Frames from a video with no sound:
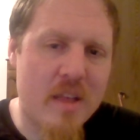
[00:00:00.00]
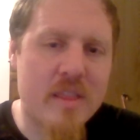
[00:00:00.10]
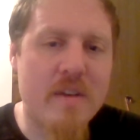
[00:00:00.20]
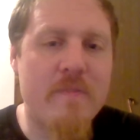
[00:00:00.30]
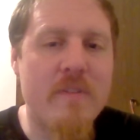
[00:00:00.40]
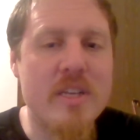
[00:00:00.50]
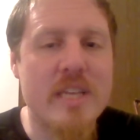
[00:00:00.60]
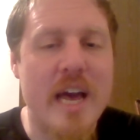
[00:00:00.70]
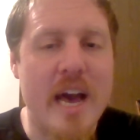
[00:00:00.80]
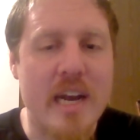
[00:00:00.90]
The first
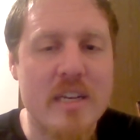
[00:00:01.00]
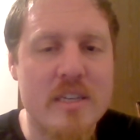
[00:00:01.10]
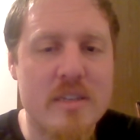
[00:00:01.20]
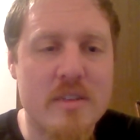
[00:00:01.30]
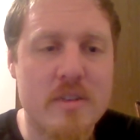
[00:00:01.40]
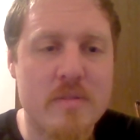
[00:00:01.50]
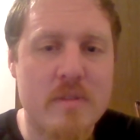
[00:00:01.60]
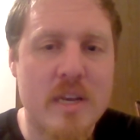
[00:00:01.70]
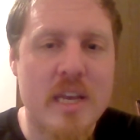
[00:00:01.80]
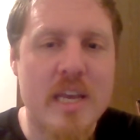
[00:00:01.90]
act
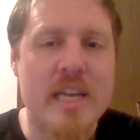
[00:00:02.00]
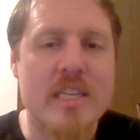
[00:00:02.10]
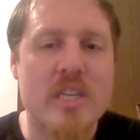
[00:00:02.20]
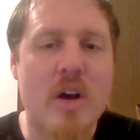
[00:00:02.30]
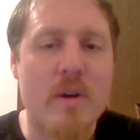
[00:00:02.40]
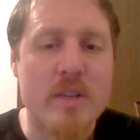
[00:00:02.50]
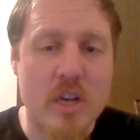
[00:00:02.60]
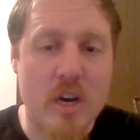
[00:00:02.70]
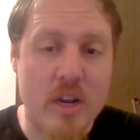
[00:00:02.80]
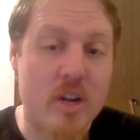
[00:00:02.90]
is
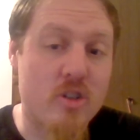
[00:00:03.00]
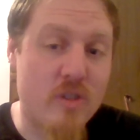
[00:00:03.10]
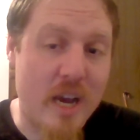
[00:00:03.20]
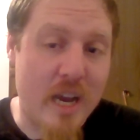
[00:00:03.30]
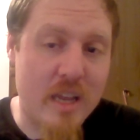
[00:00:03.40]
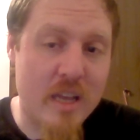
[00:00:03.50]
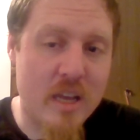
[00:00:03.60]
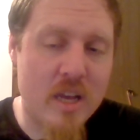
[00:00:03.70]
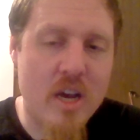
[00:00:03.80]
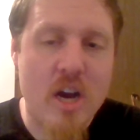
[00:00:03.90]
Larazod on trial,
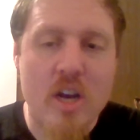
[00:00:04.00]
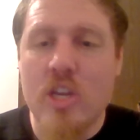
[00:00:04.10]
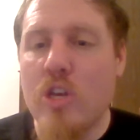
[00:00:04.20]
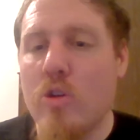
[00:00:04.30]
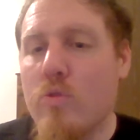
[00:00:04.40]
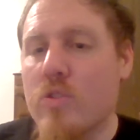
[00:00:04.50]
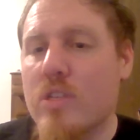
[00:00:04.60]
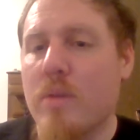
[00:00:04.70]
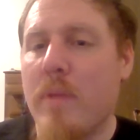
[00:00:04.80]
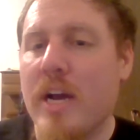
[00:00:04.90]

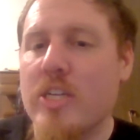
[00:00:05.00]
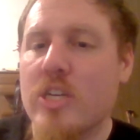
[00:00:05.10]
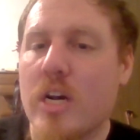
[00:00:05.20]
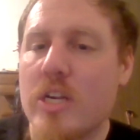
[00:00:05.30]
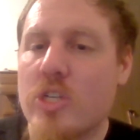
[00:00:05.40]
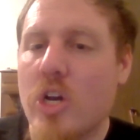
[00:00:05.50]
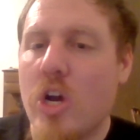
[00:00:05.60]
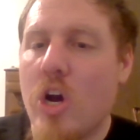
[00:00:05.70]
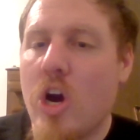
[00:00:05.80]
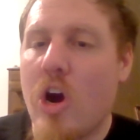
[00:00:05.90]
accused by Judge
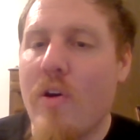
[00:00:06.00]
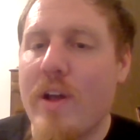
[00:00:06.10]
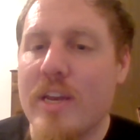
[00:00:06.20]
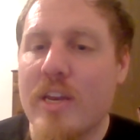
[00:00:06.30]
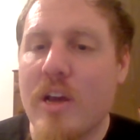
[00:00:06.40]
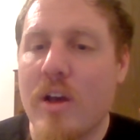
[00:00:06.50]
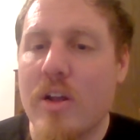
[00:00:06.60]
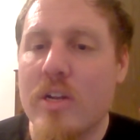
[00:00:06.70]
Hohendauthan,